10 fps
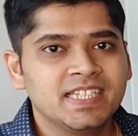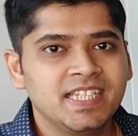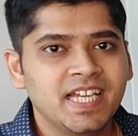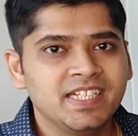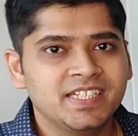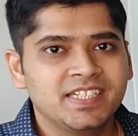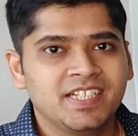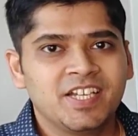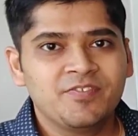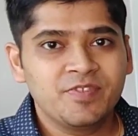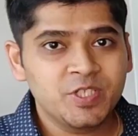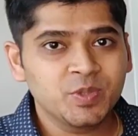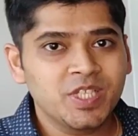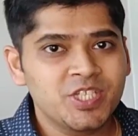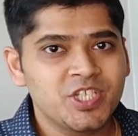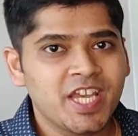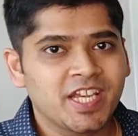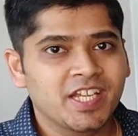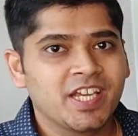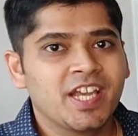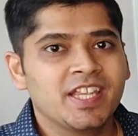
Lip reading: Then we do the check